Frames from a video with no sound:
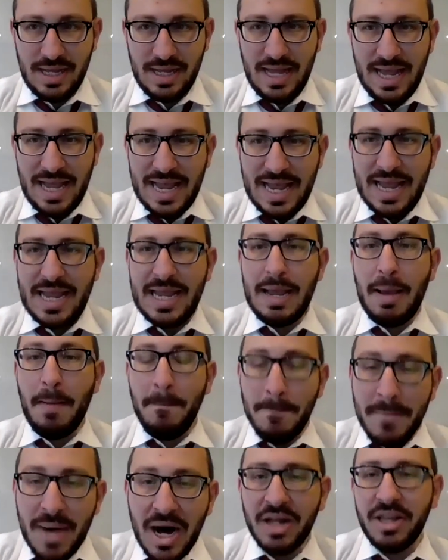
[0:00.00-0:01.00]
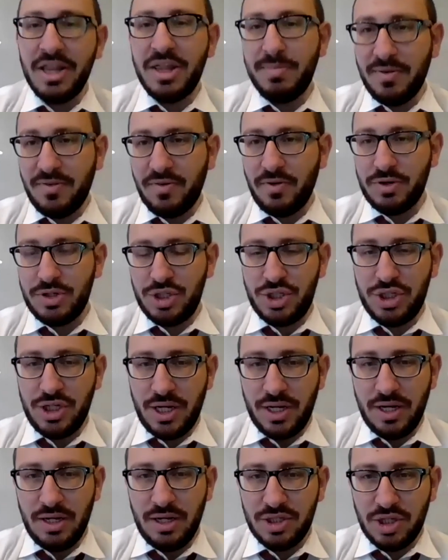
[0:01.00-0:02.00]
a month before Rosh
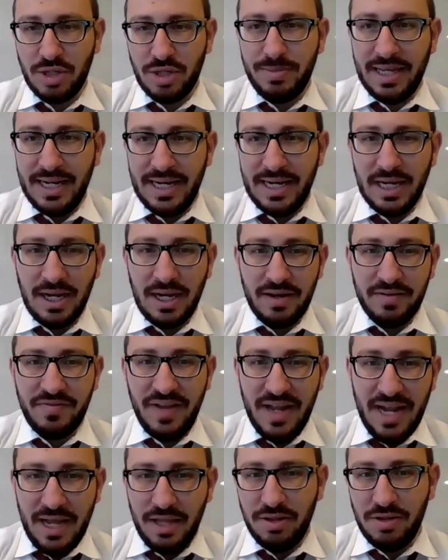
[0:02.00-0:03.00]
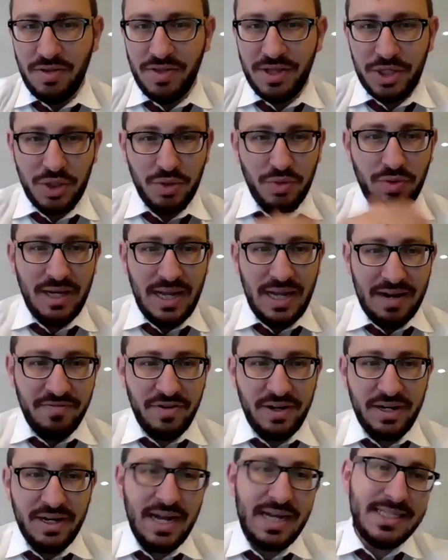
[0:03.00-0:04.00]
Hashanah, so the beginning of Elul. They do it every
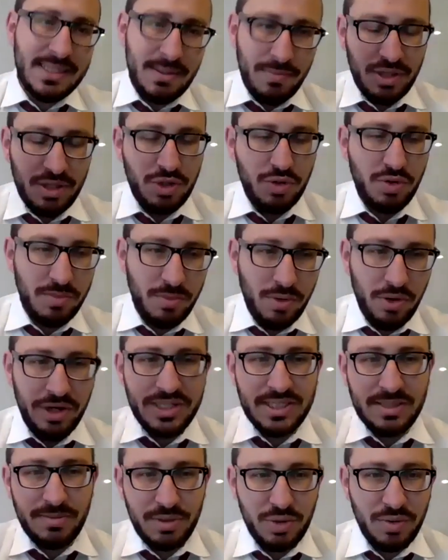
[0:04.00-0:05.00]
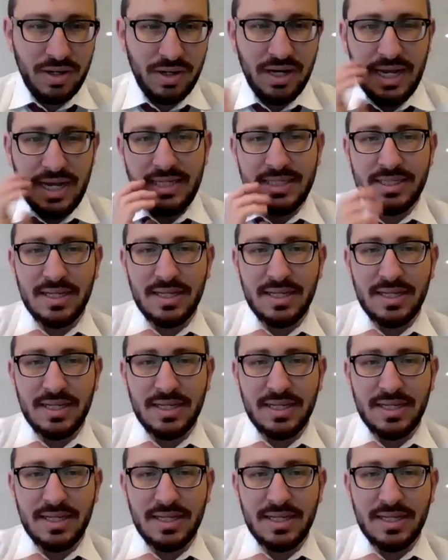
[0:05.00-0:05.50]
night. Some do it in the morning, some do it at night.